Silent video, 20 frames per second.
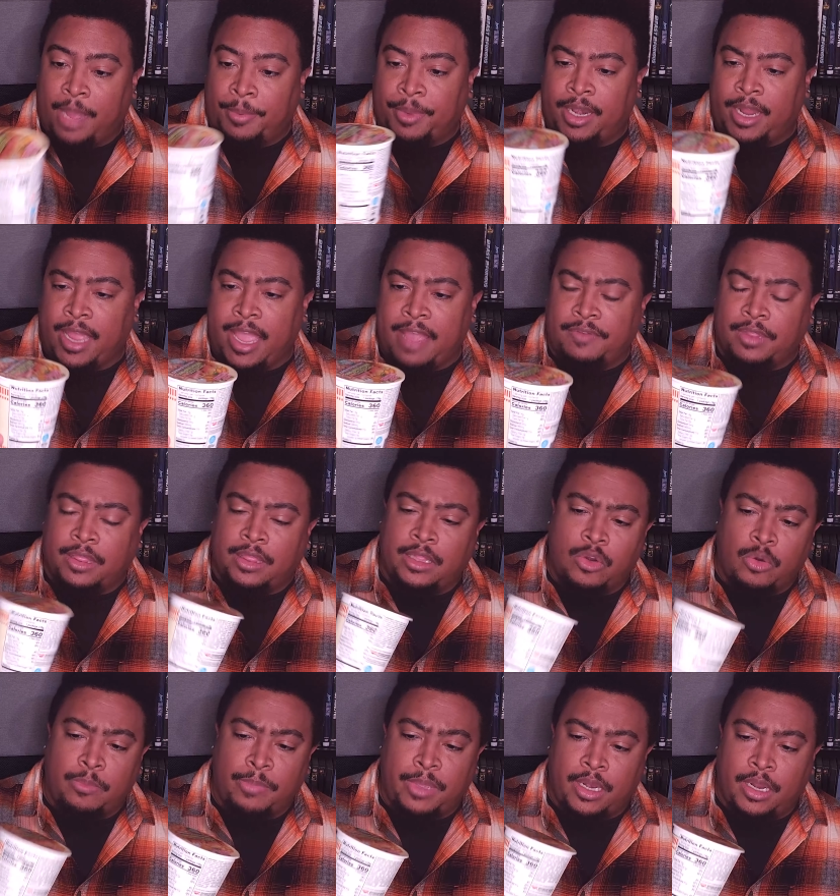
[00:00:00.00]
I'm gonna have a
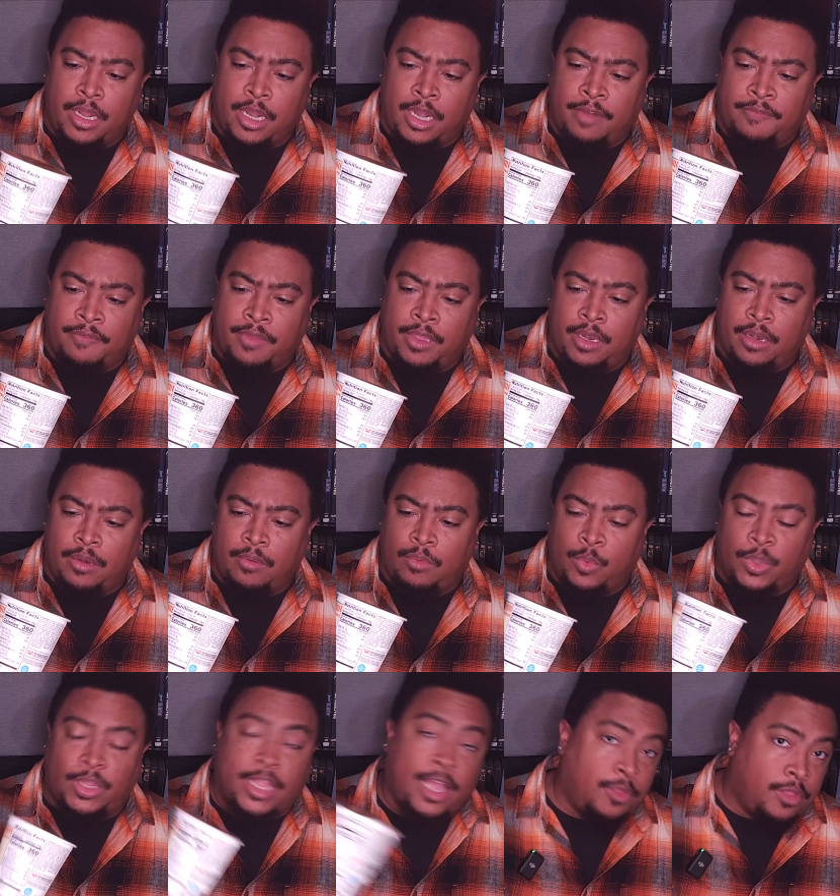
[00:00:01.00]
little bit of it
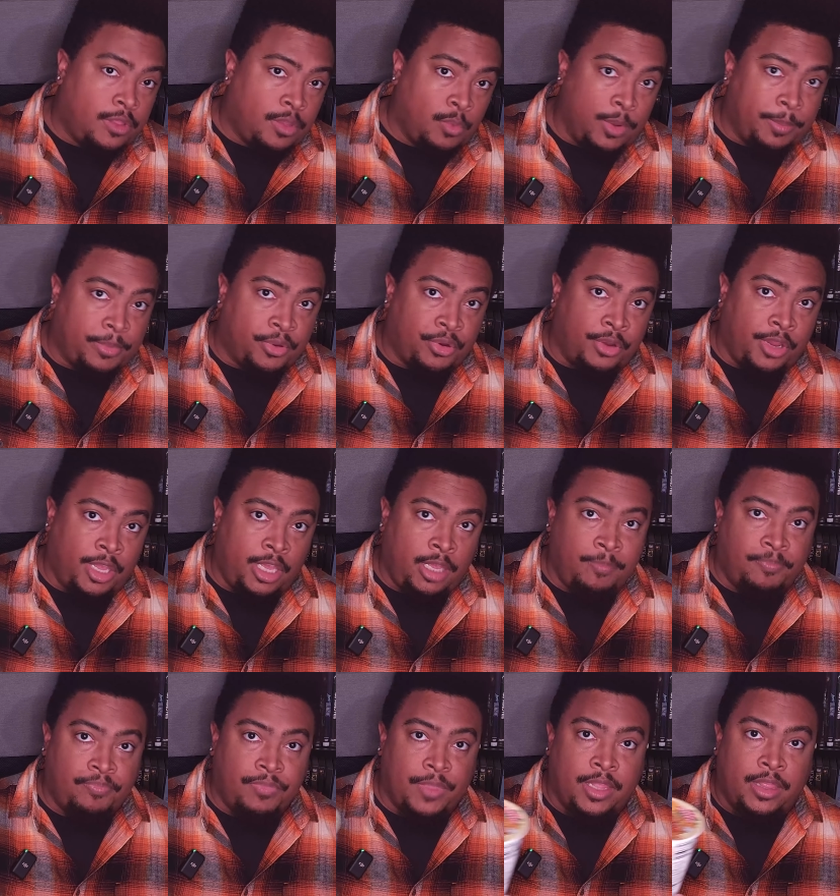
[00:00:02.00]
without the whipped
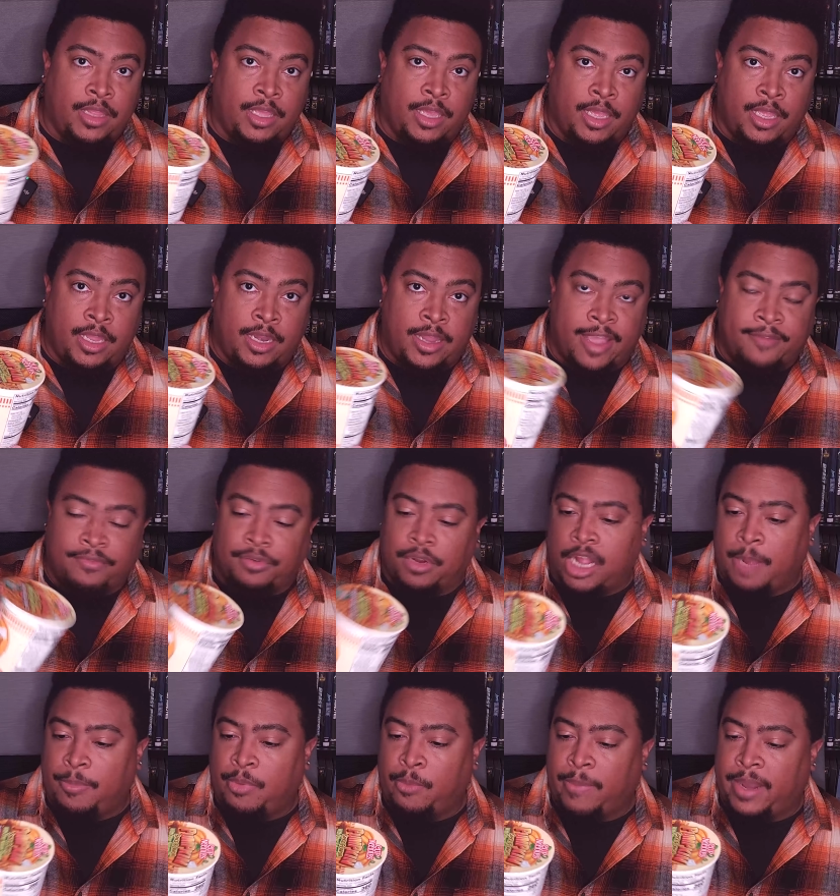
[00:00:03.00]
cream, and then after a
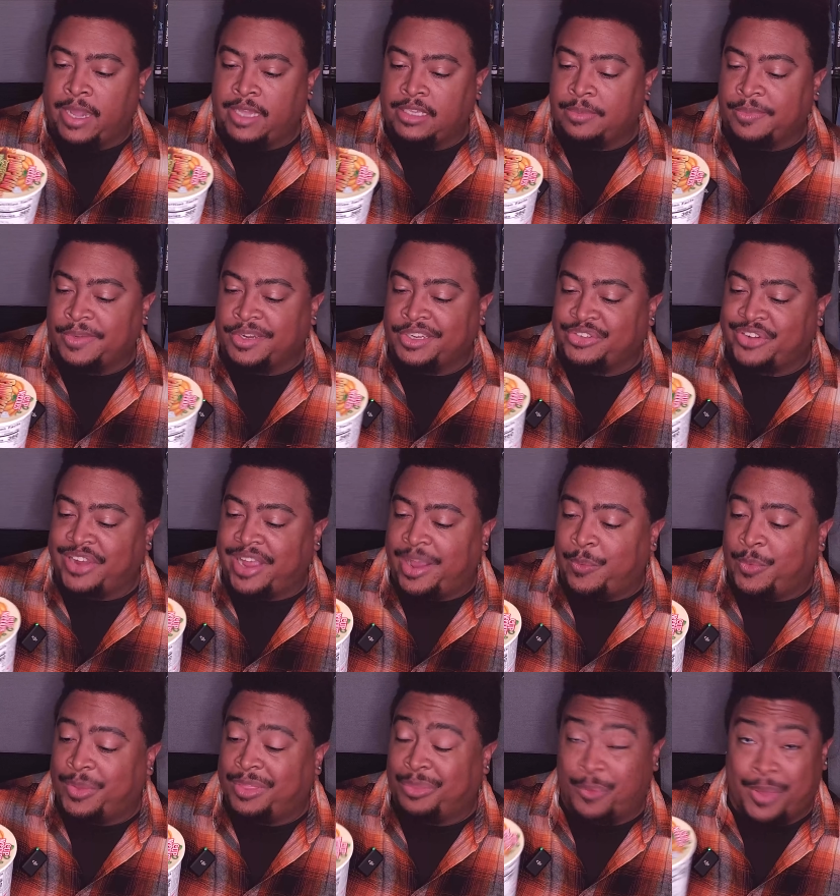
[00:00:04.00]
couple bites, I'm gonna try
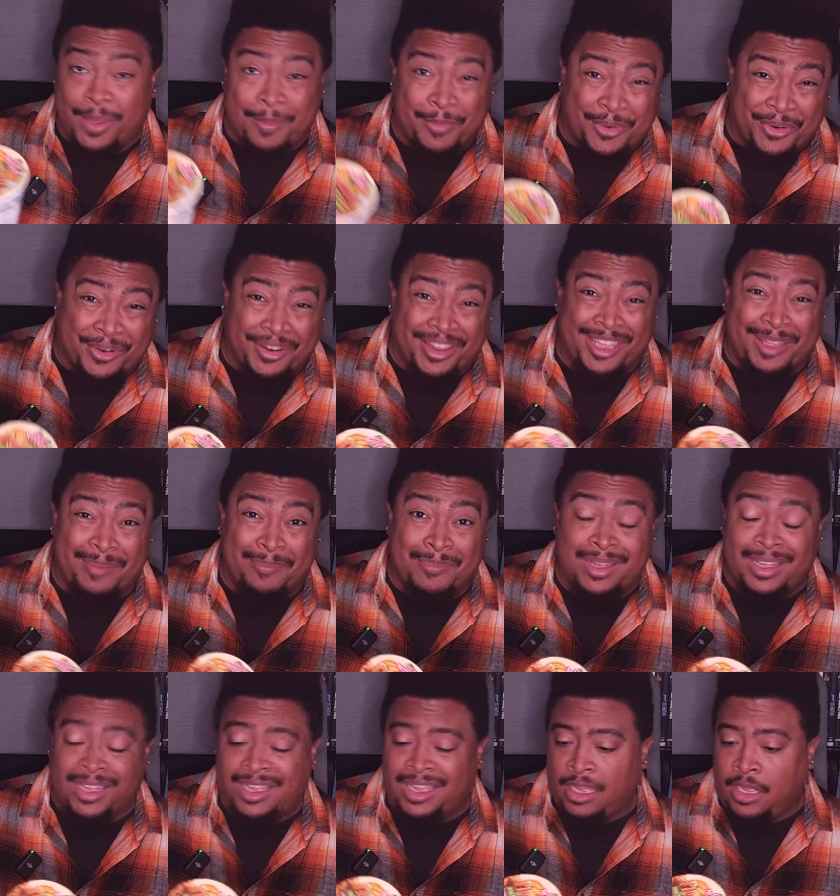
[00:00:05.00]
with whipped cream.